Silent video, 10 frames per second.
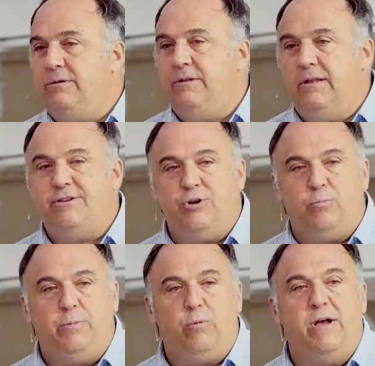let you
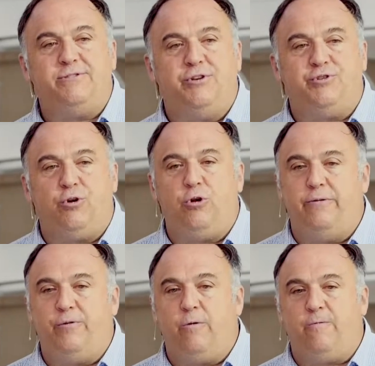be rest assured,
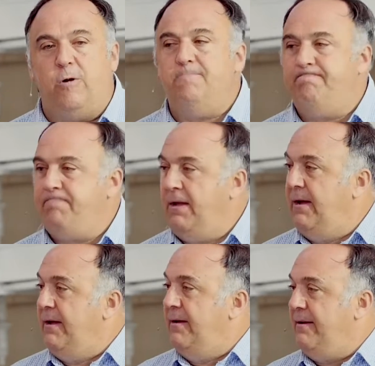if you're from
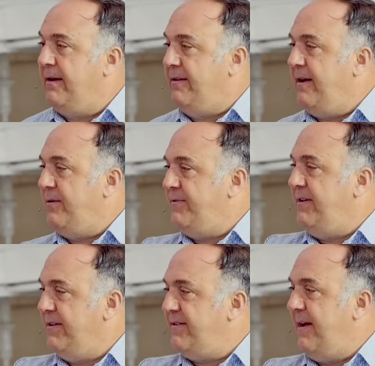like Nicosia,